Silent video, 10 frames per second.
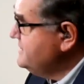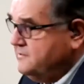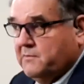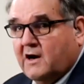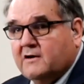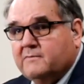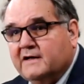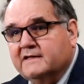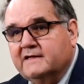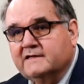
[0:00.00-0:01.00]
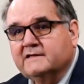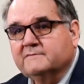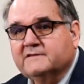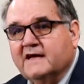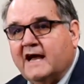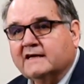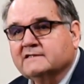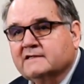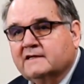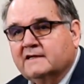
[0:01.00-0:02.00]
smart about the income tax.